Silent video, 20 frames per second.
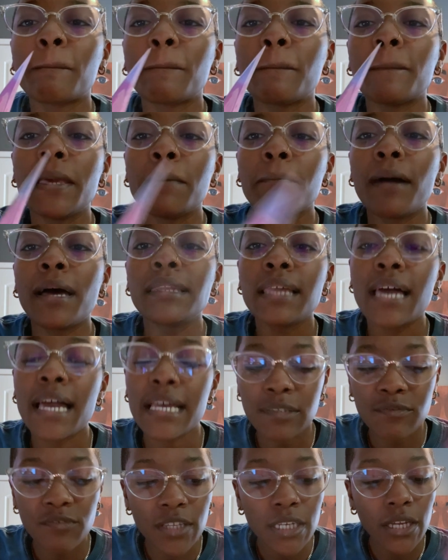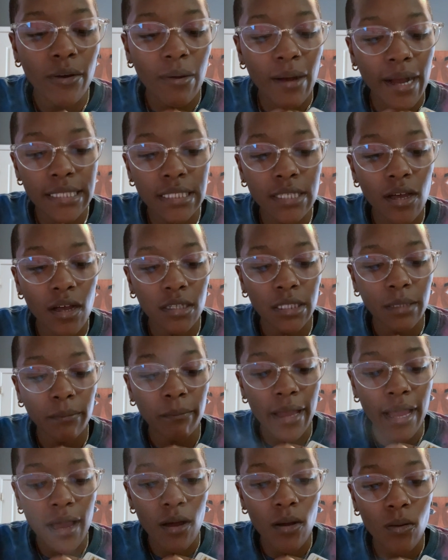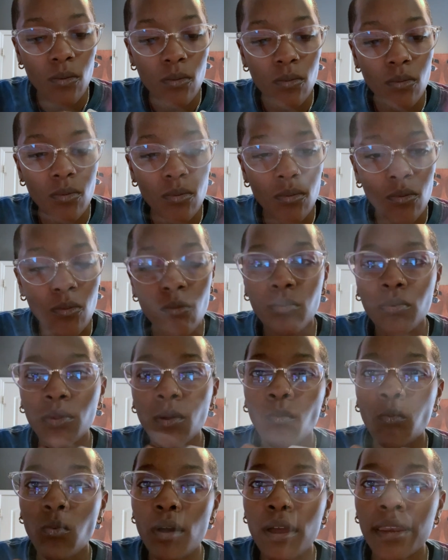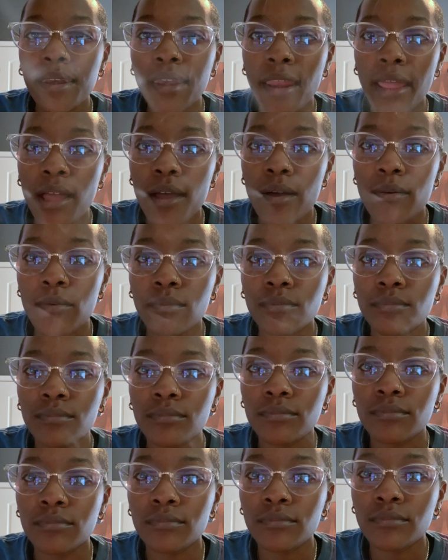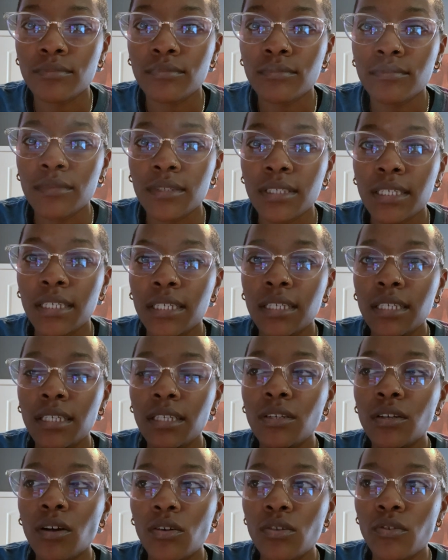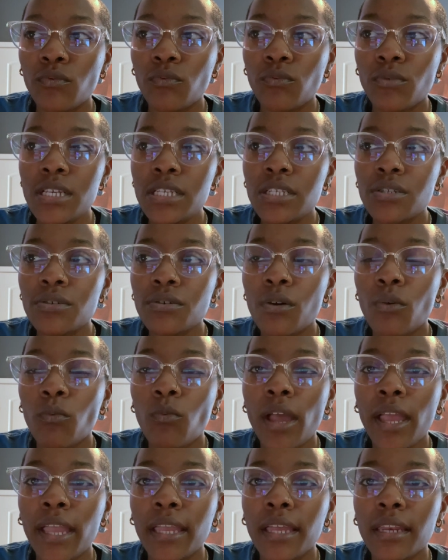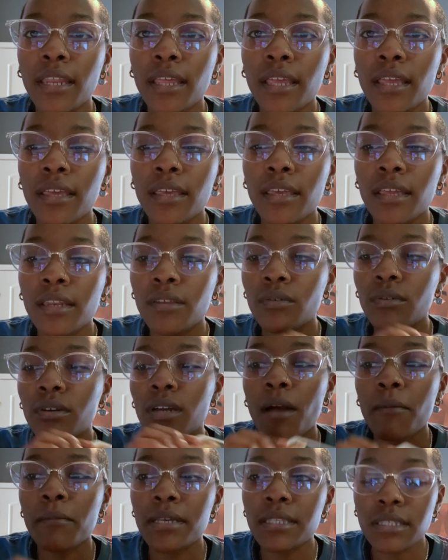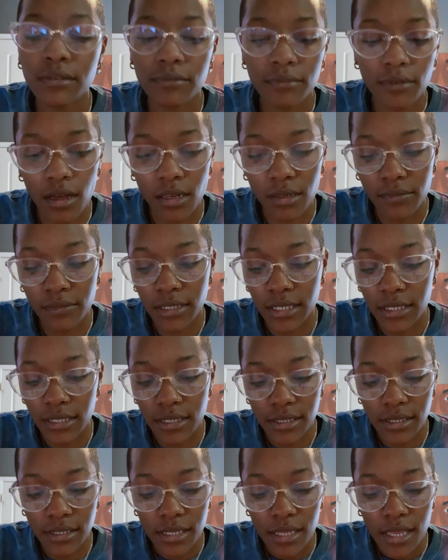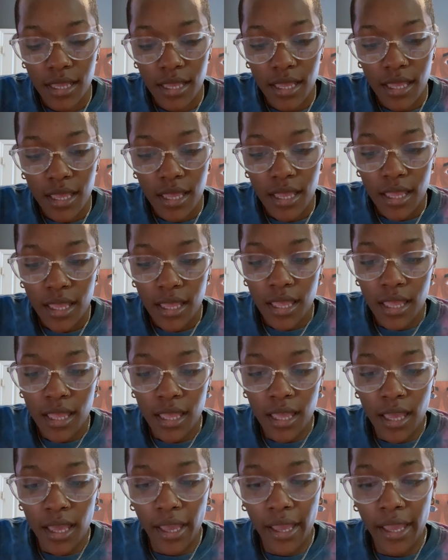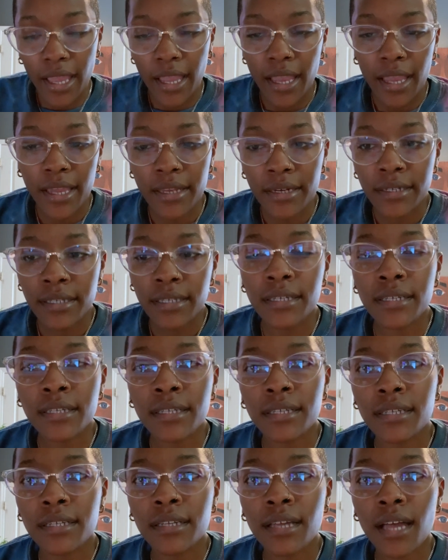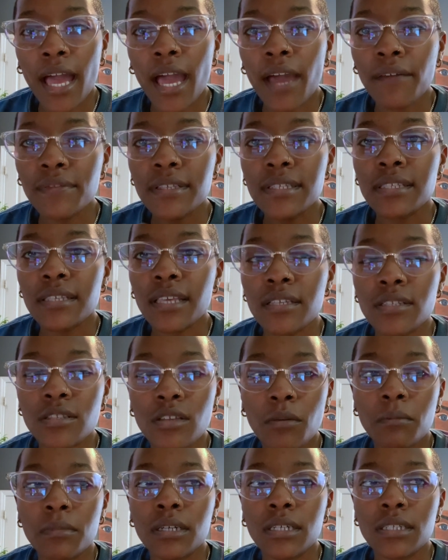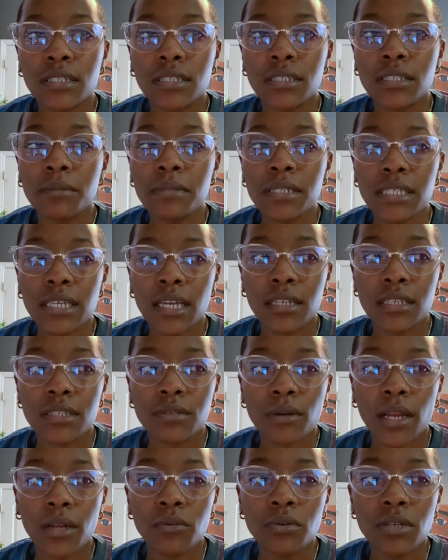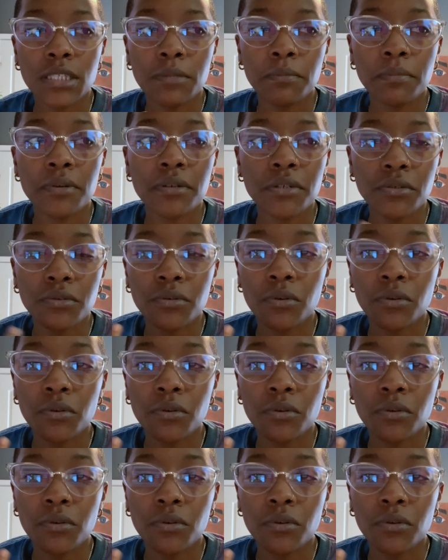in my last video, I talked about the what now. You know, you reached your awakening and you come into all of this. And I have to say so much. Let me say this right quick. Spiritual